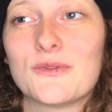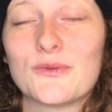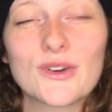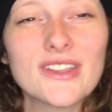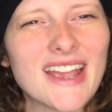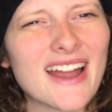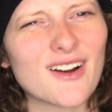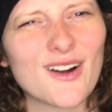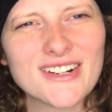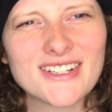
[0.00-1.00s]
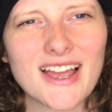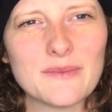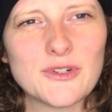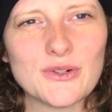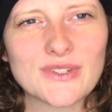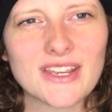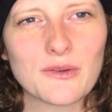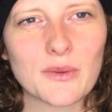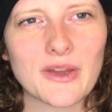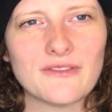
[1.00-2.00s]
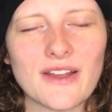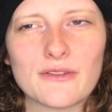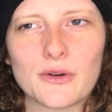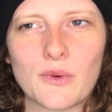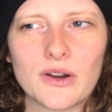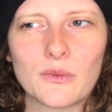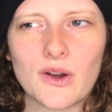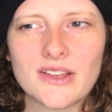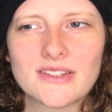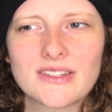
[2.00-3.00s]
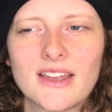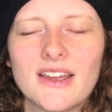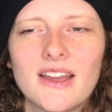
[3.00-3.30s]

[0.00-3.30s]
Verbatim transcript: really had a hard time choosing what my favorite one was.